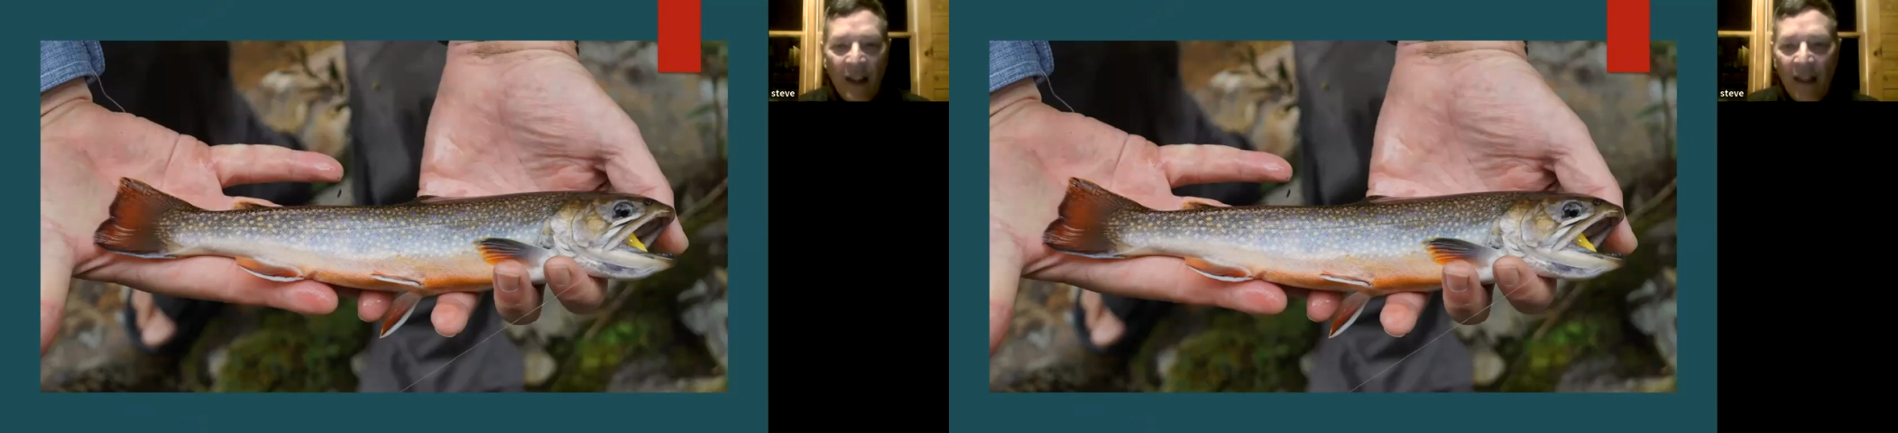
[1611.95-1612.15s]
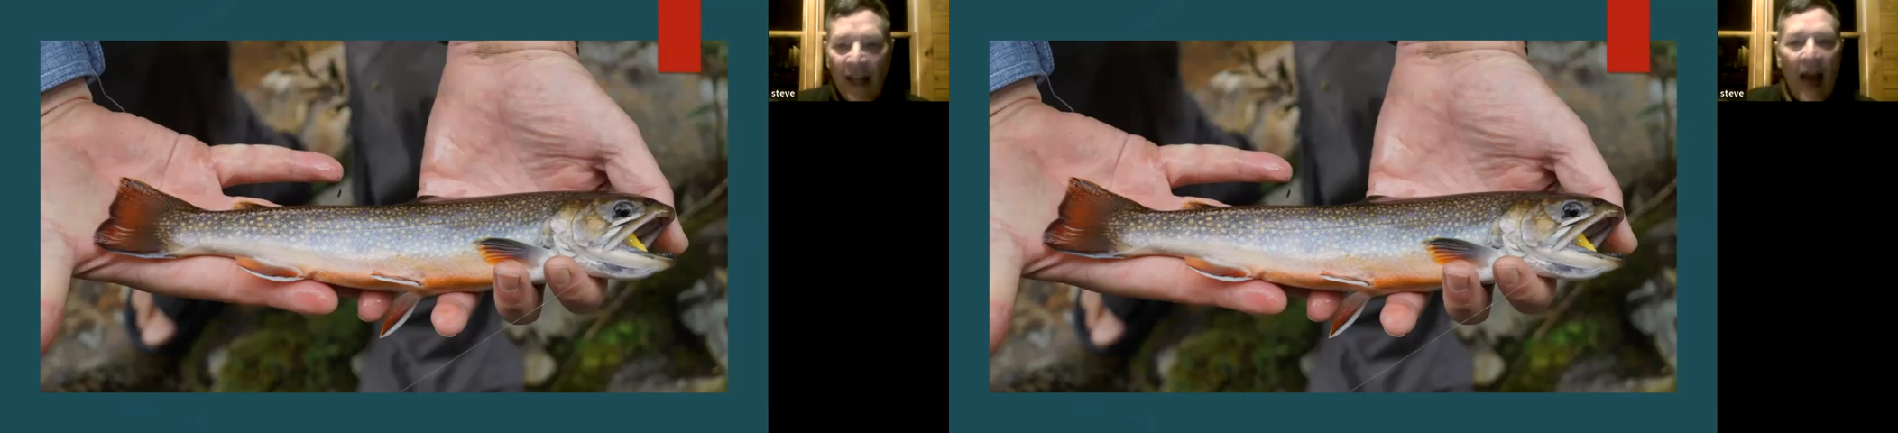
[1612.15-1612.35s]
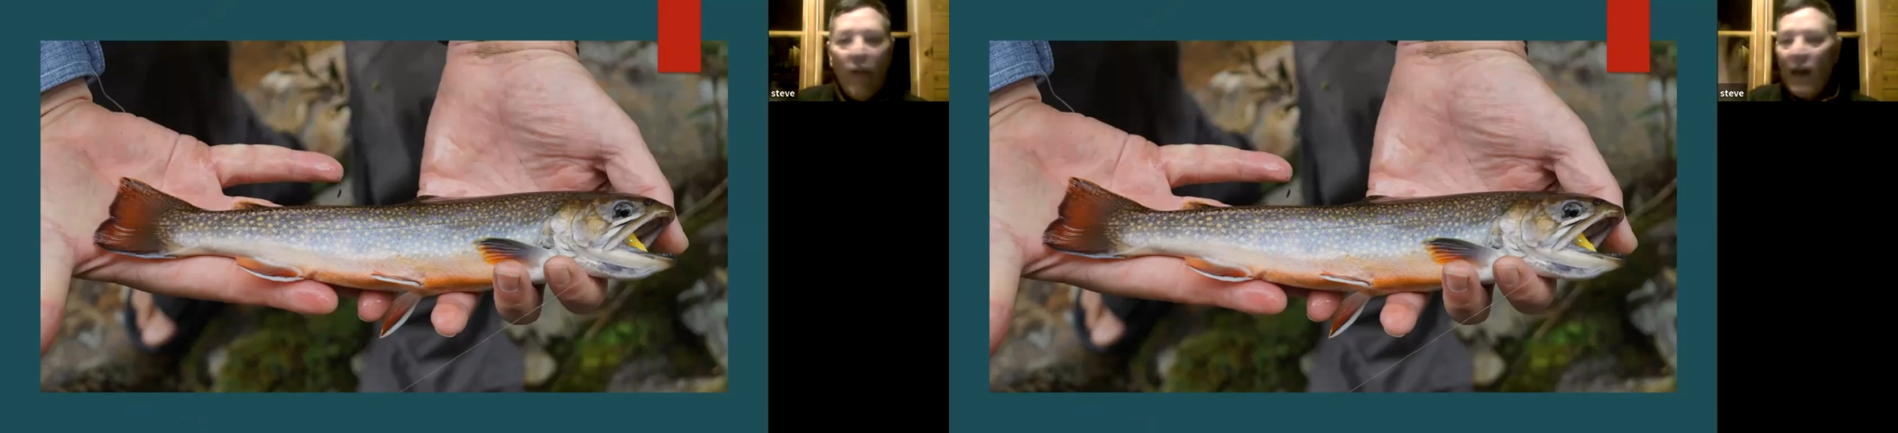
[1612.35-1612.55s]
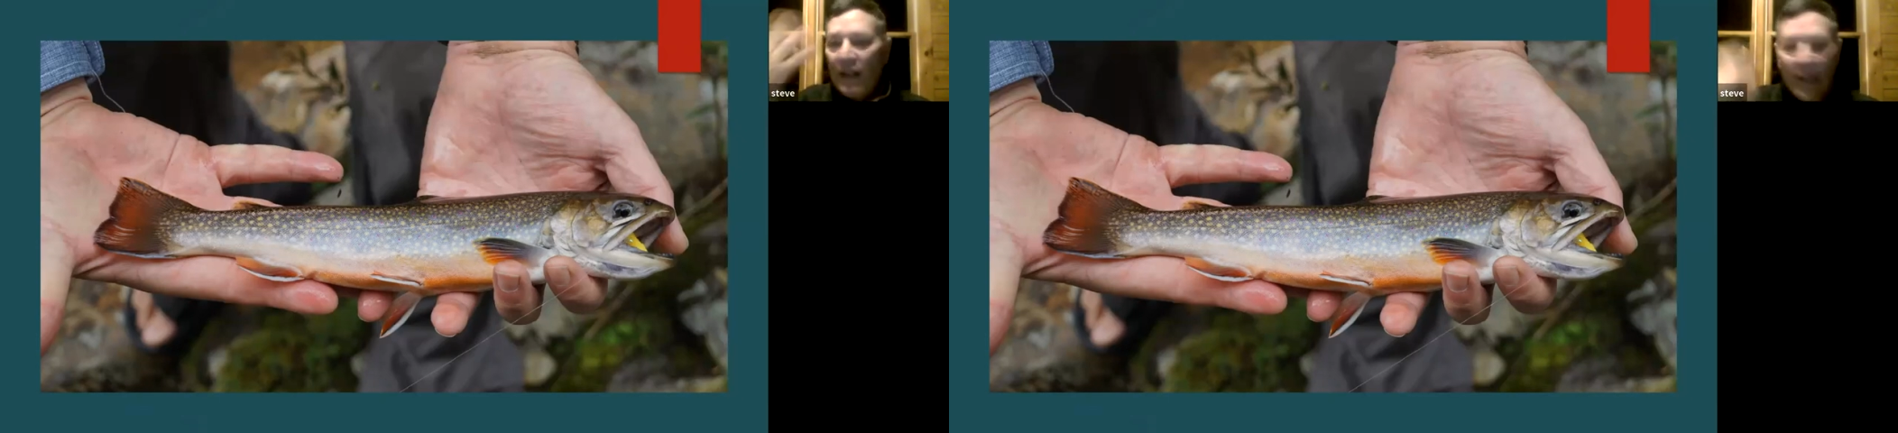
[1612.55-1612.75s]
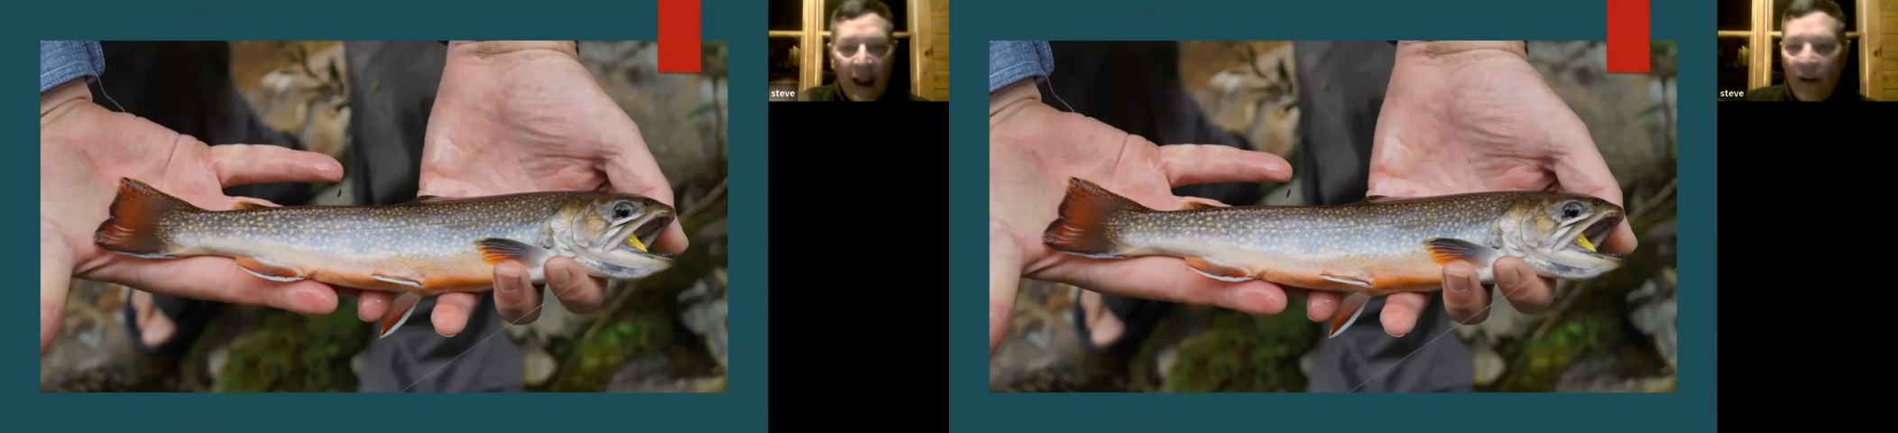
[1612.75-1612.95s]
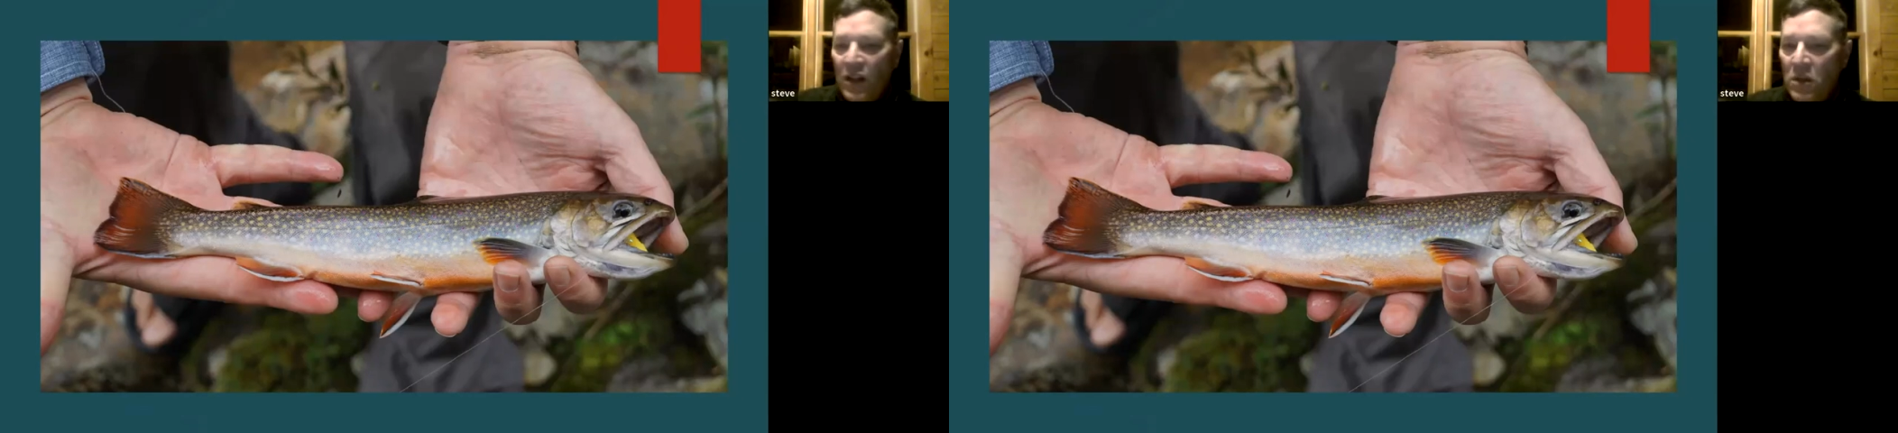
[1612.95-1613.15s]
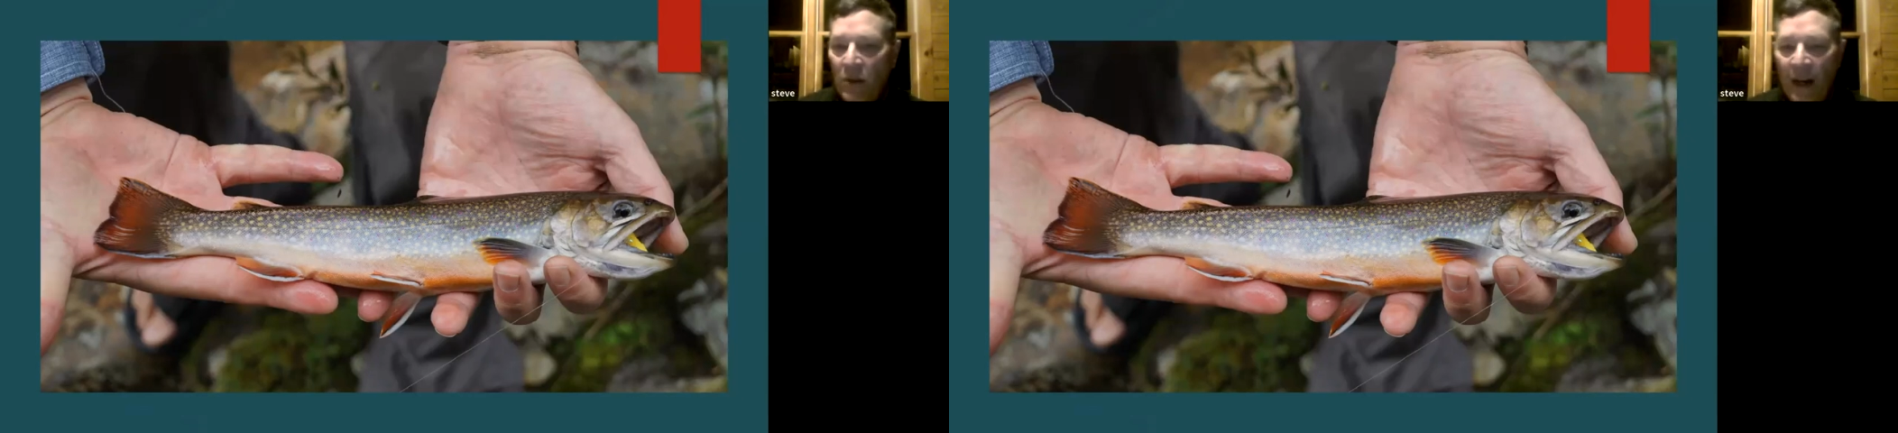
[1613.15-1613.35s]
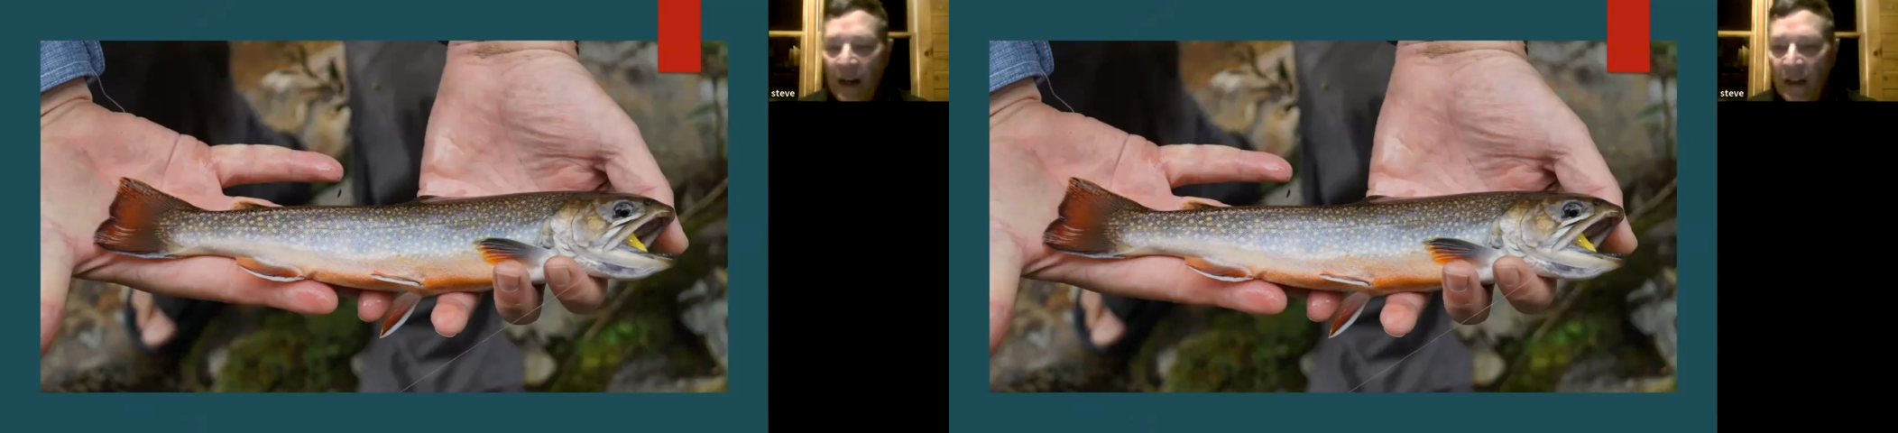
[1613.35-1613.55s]
that right there is
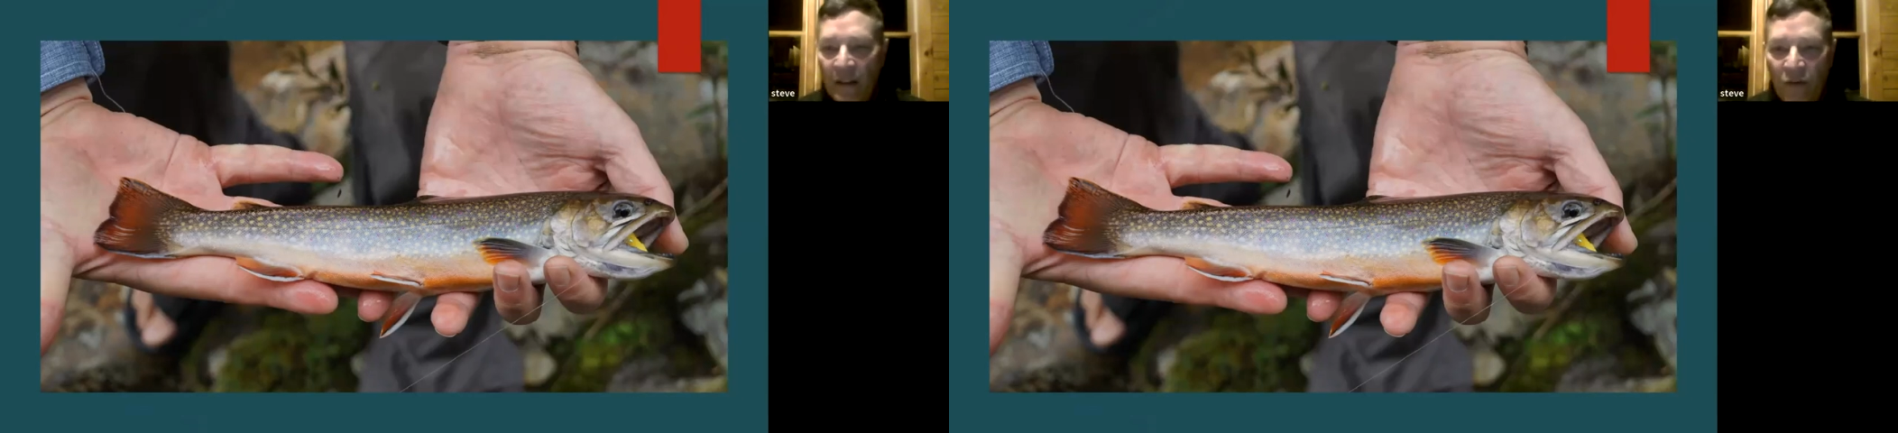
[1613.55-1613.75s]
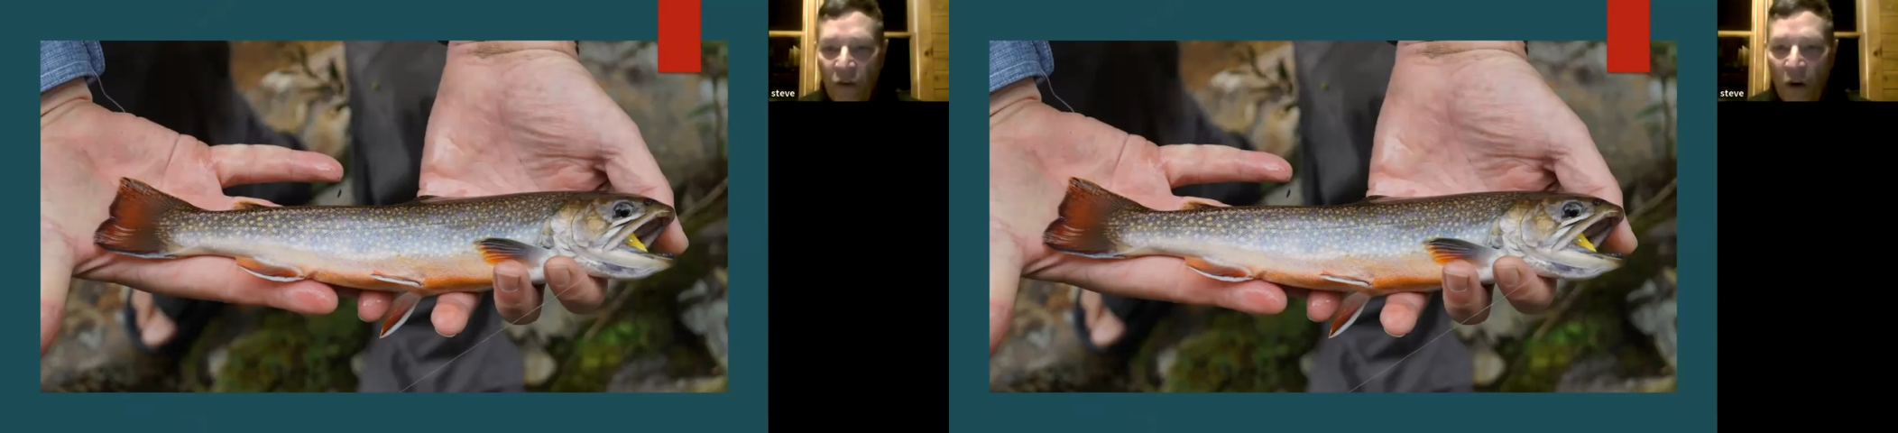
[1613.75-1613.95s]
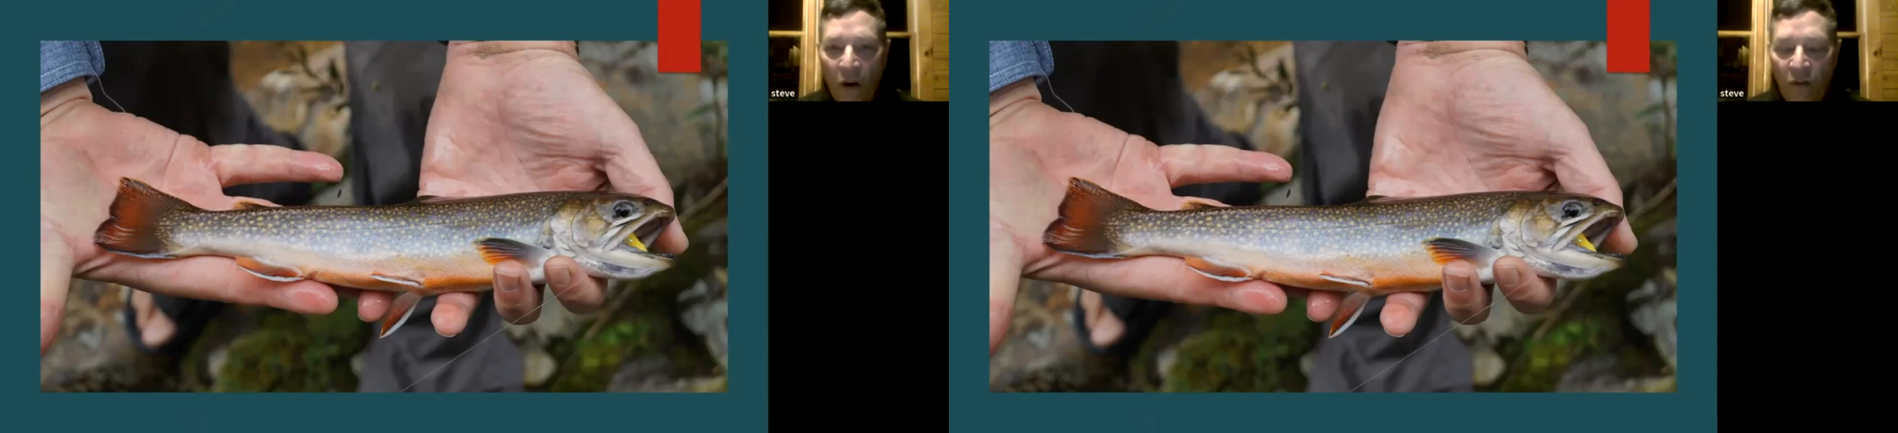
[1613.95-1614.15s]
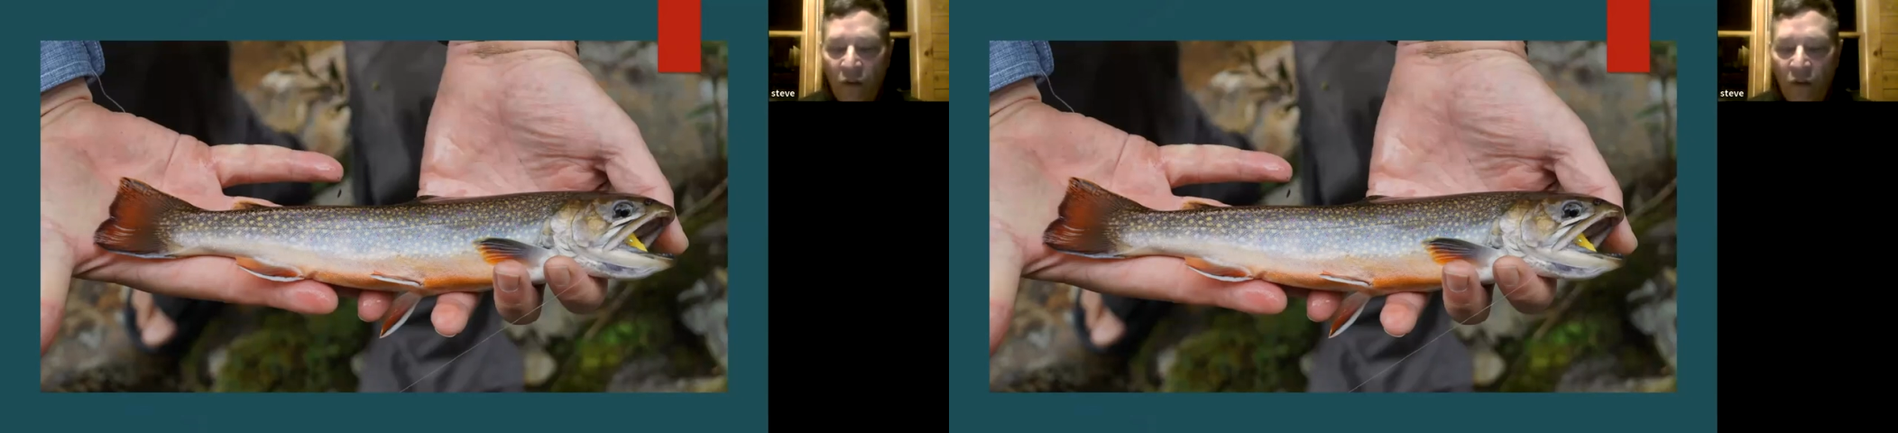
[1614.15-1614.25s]
is for a,